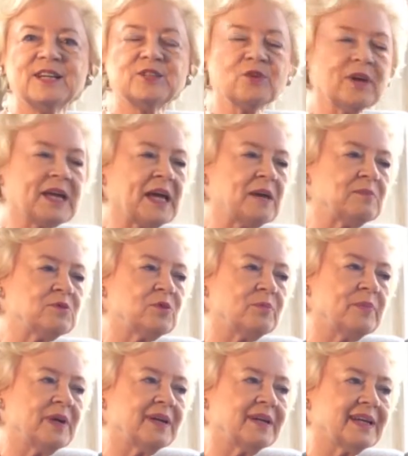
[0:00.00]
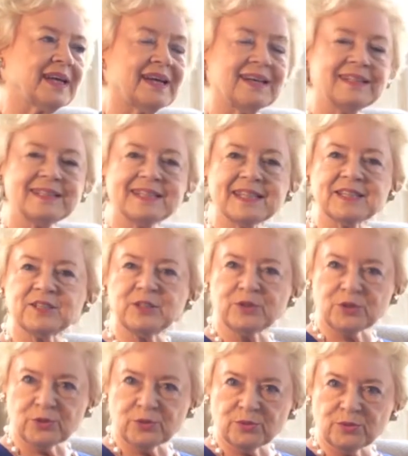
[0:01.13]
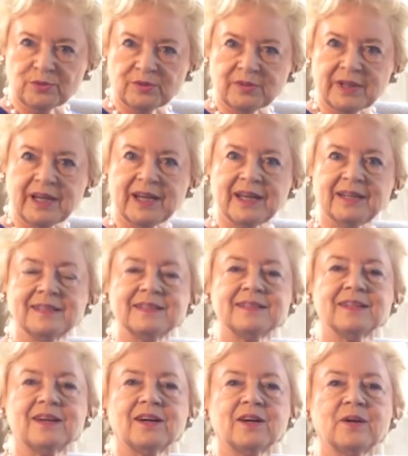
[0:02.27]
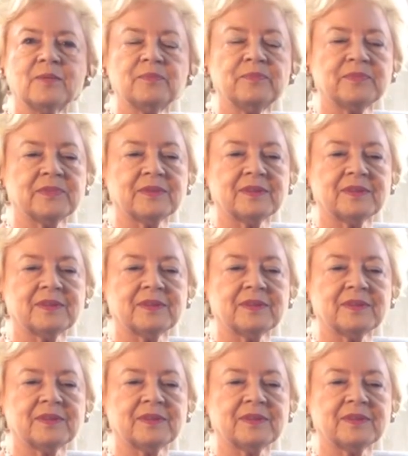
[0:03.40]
So I came to America in 62, and